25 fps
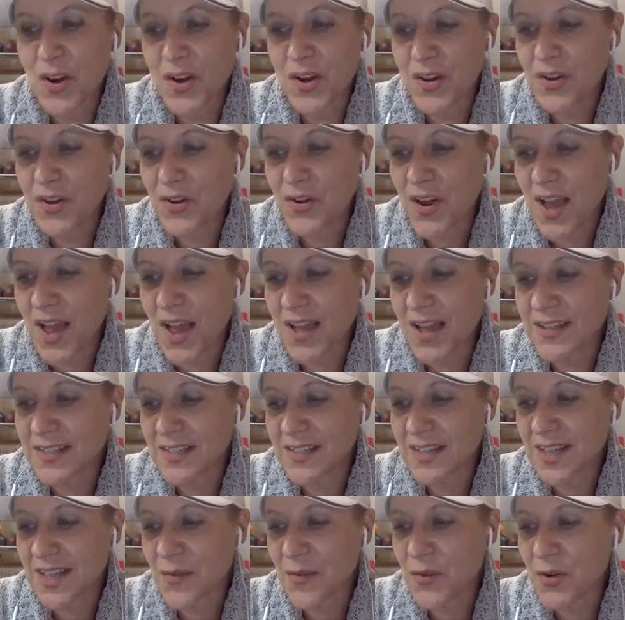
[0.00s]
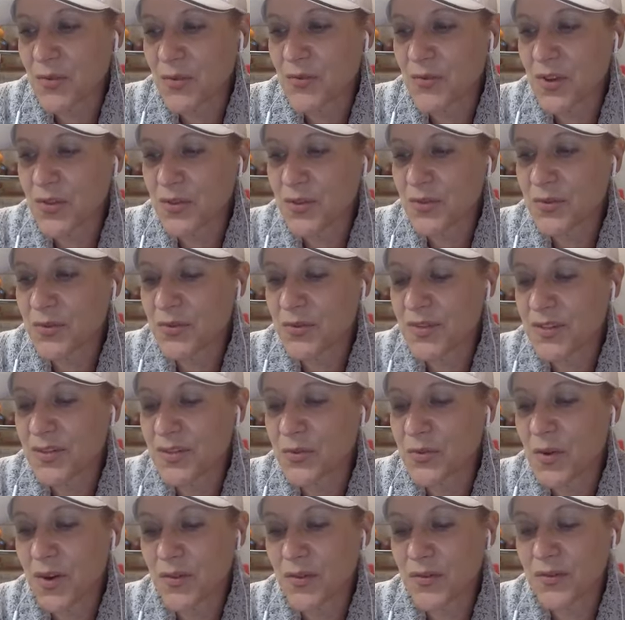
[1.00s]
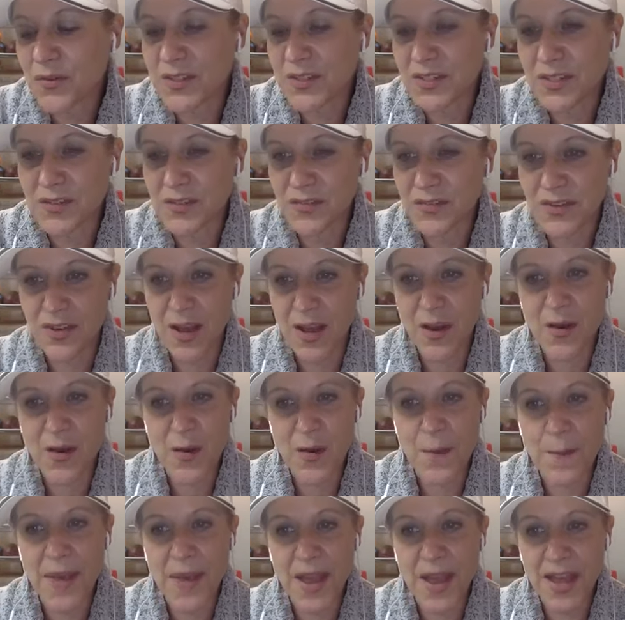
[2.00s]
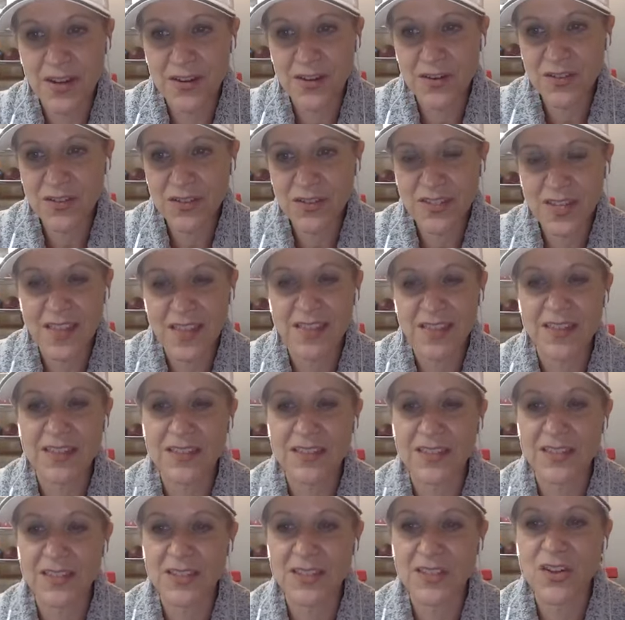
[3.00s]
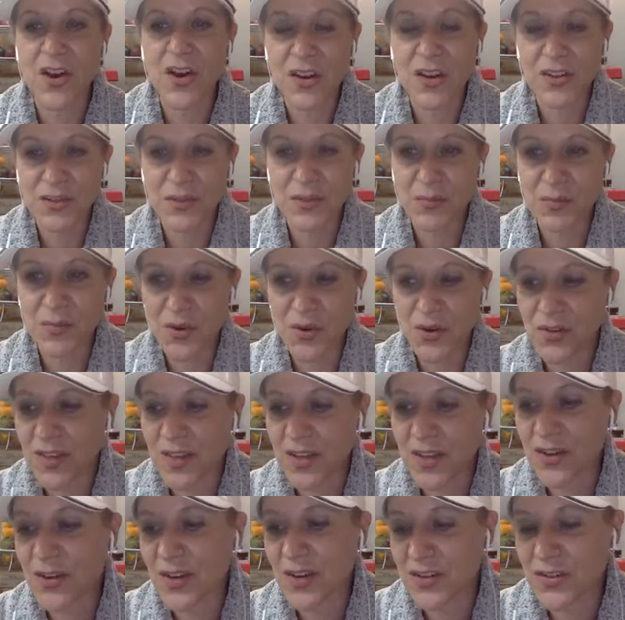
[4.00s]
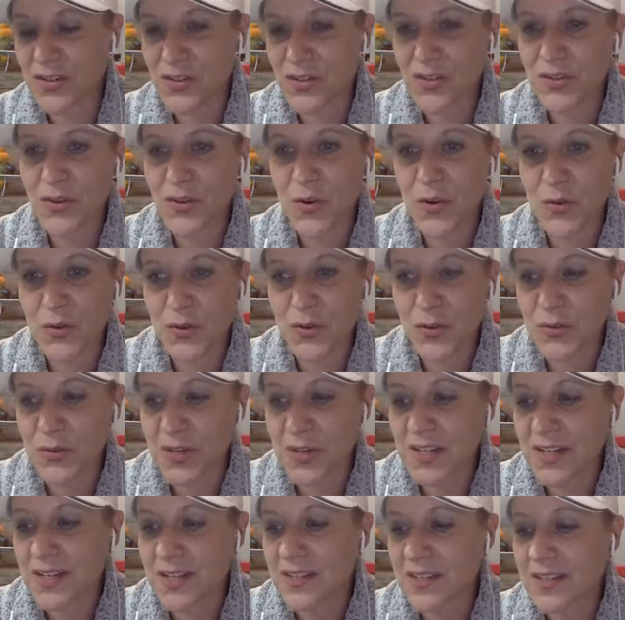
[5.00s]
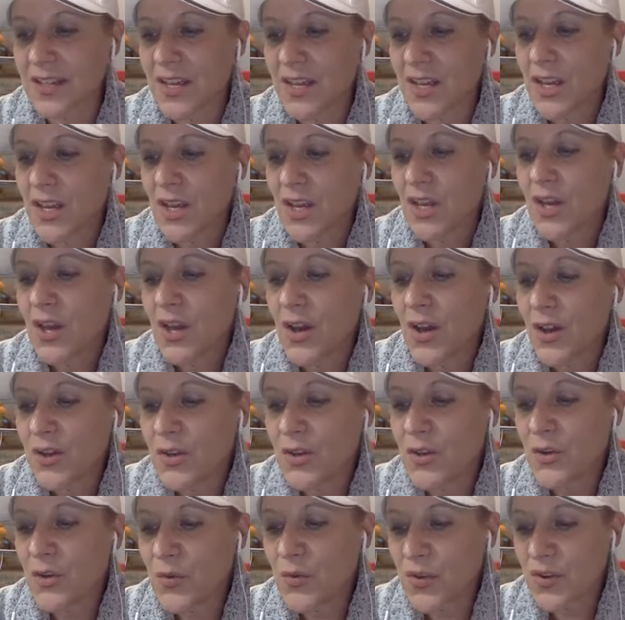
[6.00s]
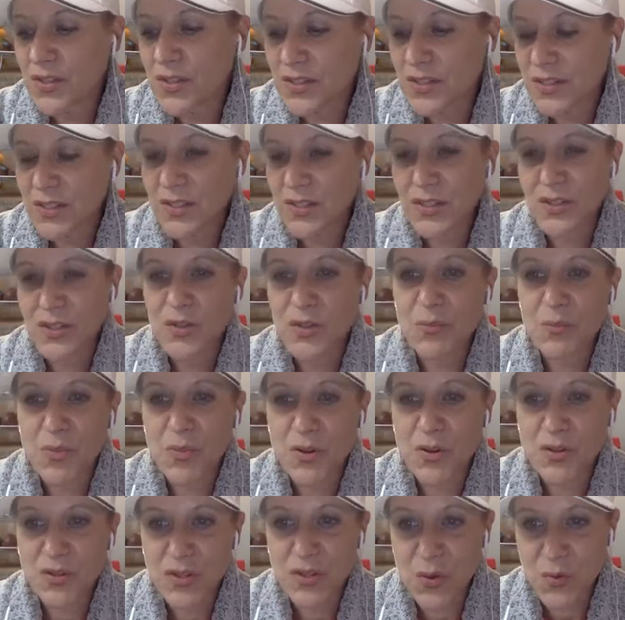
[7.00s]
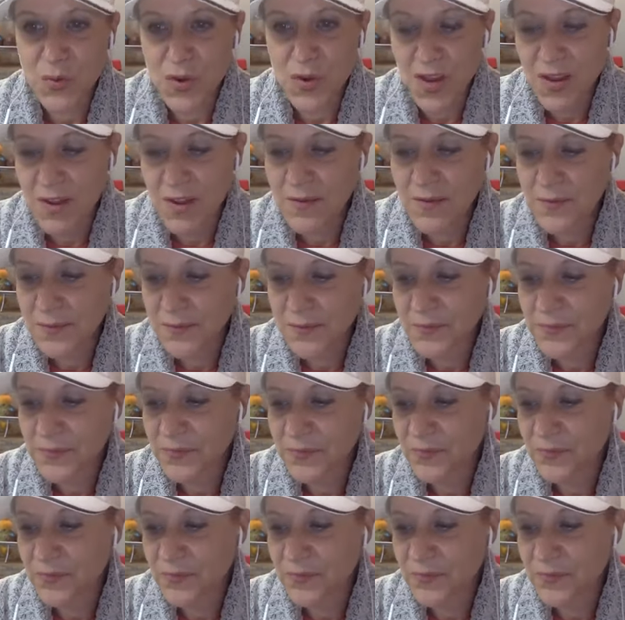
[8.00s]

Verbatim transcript: where you're at, I want to run through the 12 different battles, and this is an awesome book that you guys should totally read. It's you versus your persona,